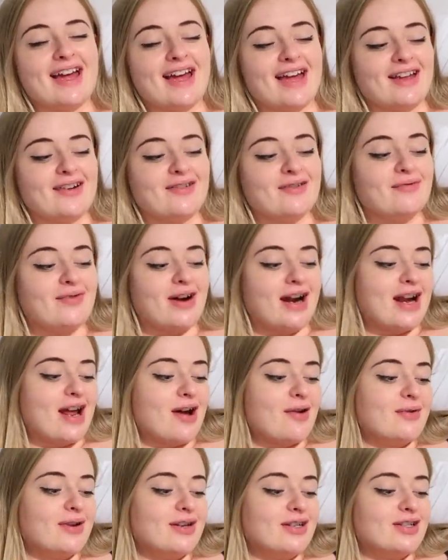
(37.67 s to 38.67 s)
and right
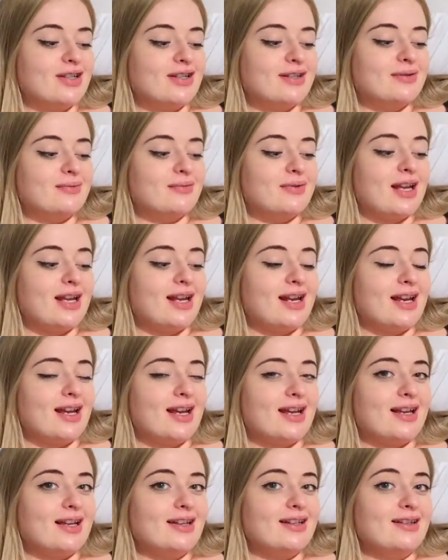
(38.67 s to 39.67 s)
now we're just
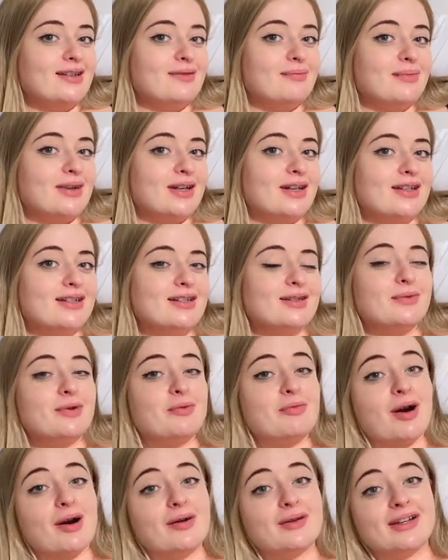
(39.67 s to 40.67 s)
waiting because
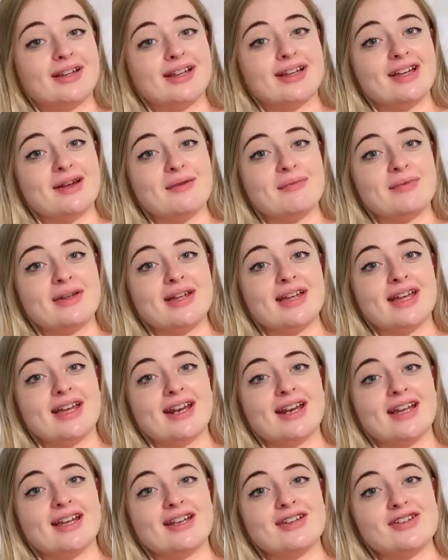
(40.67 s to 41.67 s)
we'll probably be
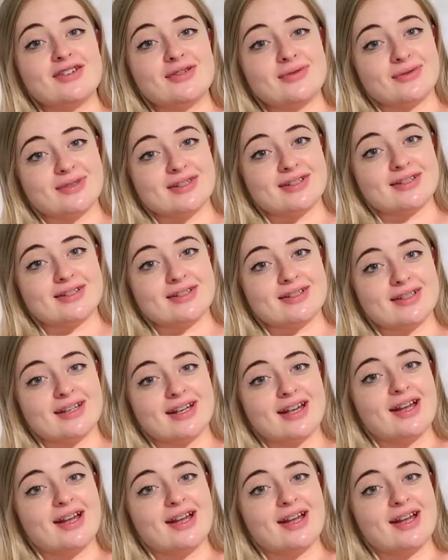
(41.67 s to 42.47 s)
getting induced